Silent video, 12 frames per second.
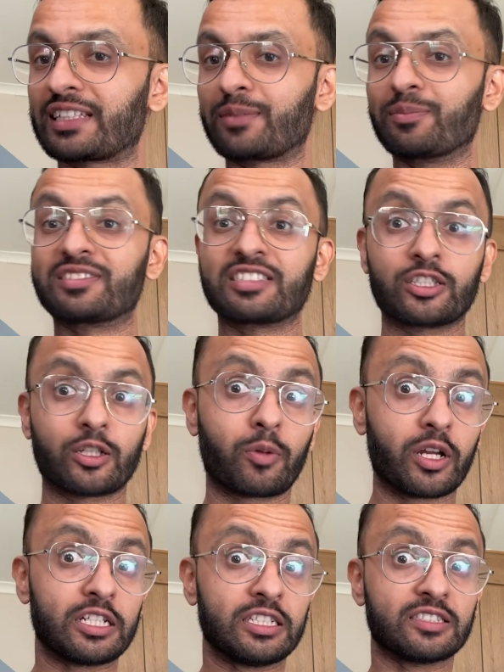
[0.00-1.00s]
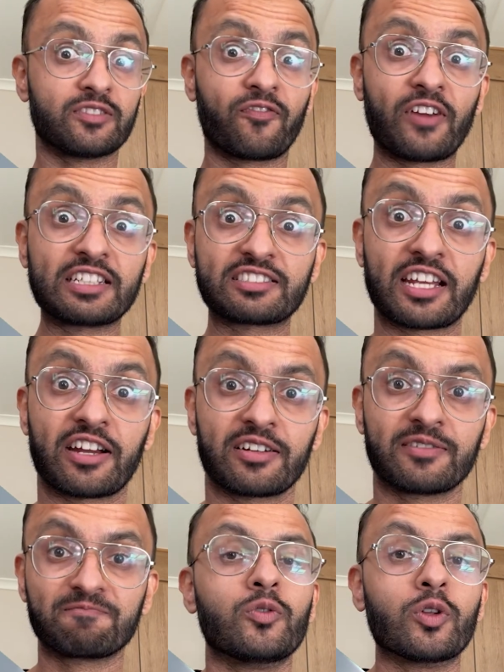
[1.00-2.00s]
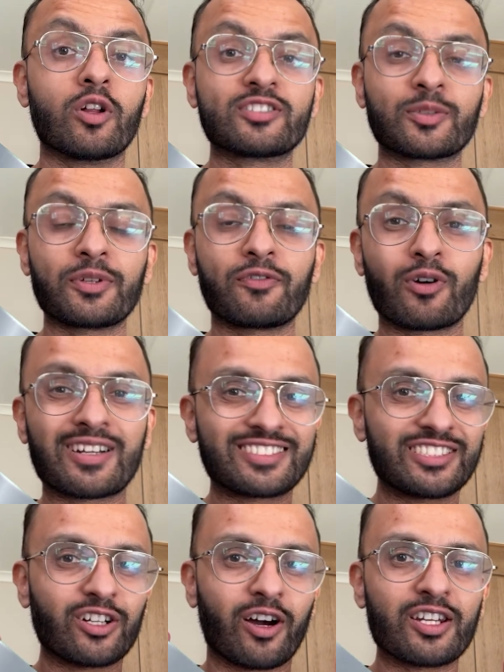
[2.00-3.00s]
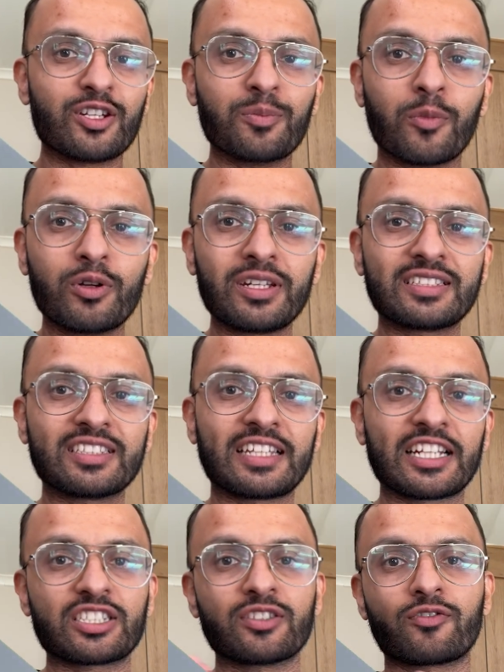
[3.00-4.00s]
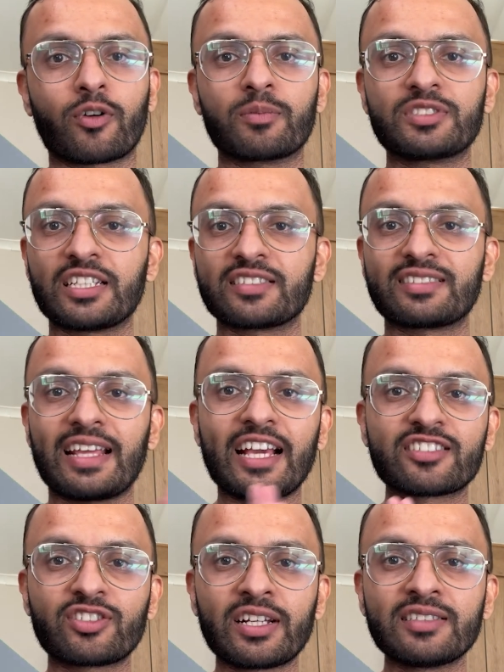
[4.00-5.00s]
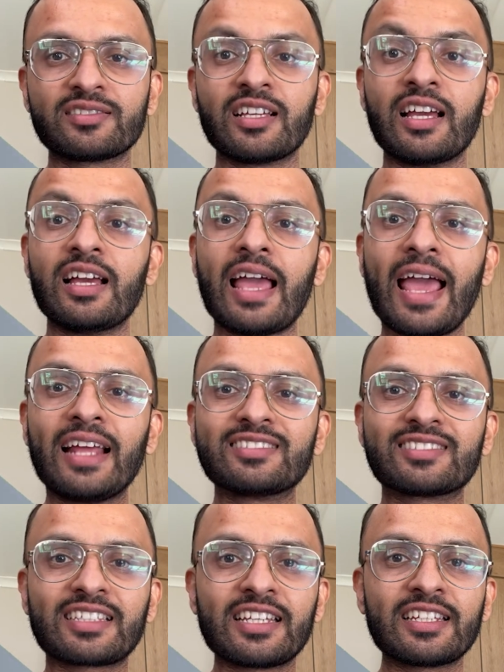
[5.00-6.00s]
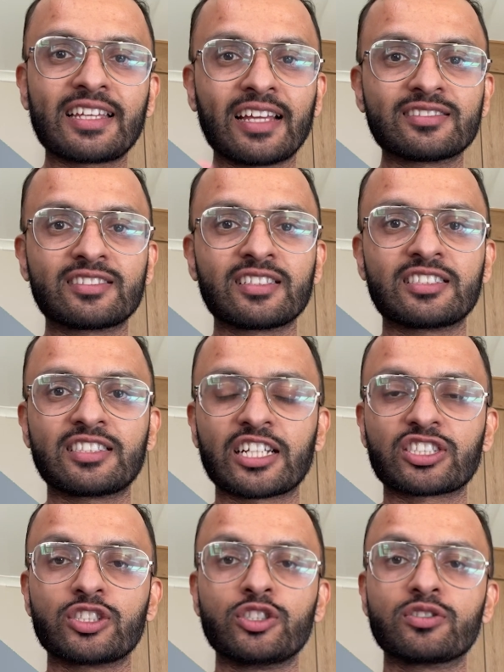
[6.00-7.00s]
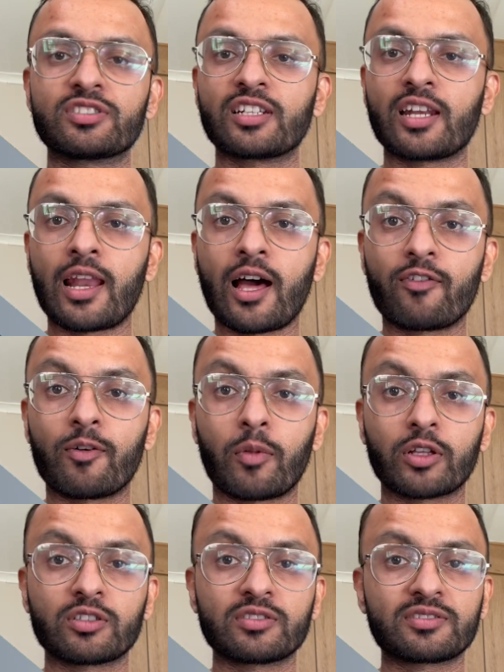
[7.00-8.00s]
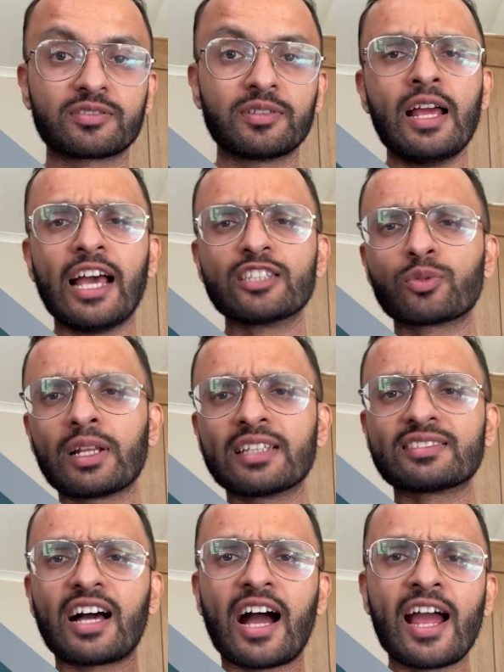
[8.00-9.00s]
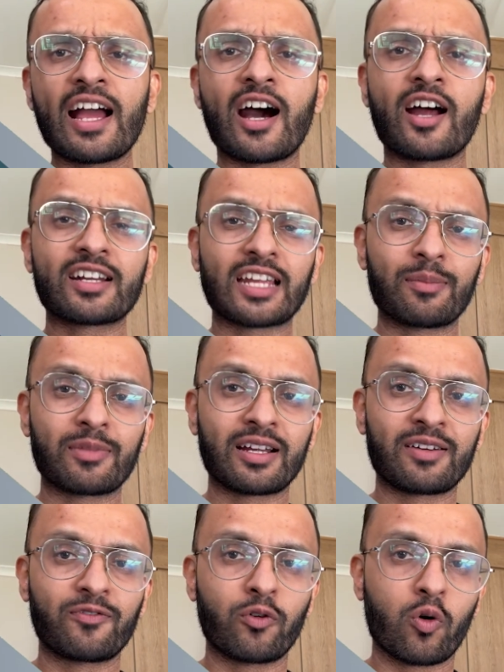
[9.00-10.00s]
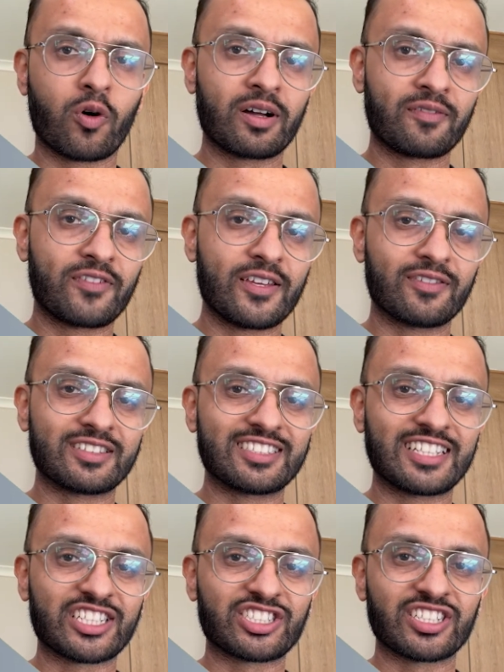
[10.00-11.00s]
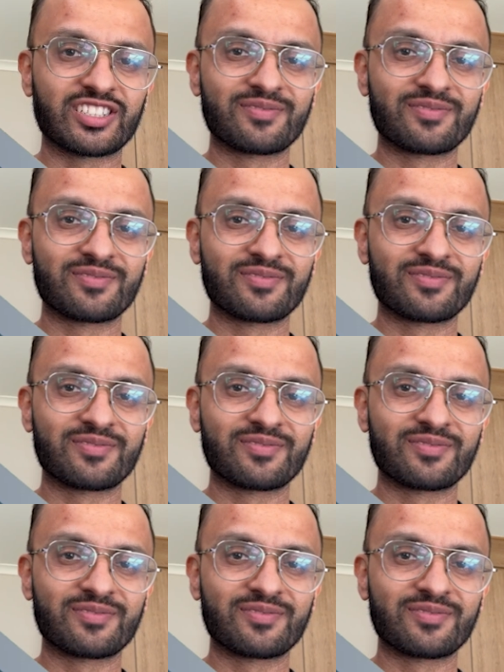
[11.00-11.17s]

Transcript: get missing in your body, very scary. We'll also be focusing on pneumonia detection from chest x-rays and skin cancer detection using LLaVA models, as well as IR camera for fever detection.